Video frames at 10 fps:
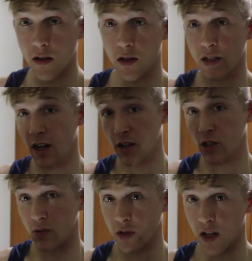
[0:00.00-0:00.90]
This is how I
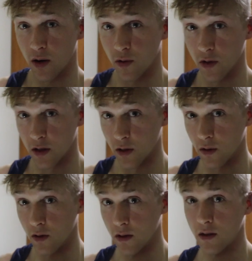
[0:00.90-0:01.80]
shoot steroids
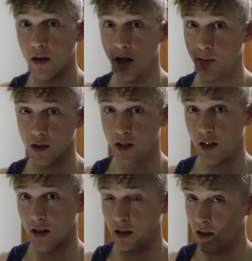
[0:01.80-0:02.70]
too. No, I'm just
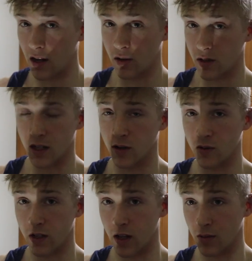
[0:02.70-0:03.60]
kidding. I don't take
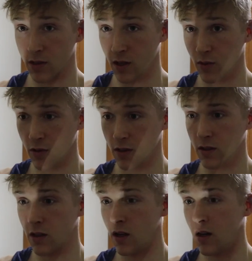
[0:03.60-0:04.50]
no damn steroids.
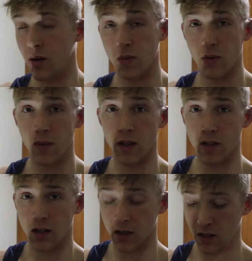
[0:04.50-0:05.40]
I'm in the
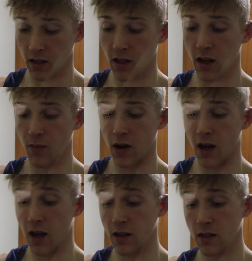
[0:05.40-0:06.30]
military. They kick
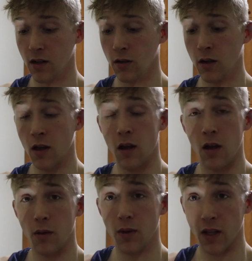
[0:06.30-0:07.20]
my ass out.
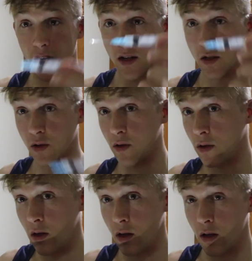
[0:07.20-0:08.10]
But yeah, so
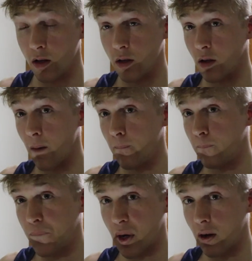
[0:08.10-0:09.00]
you're gonna
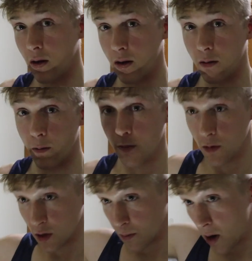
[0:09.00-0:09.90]

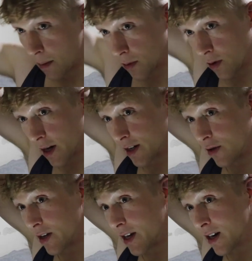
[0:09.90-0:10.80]
just pop it right in
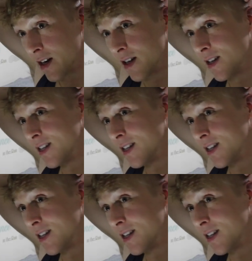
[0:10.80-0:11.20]
your ear.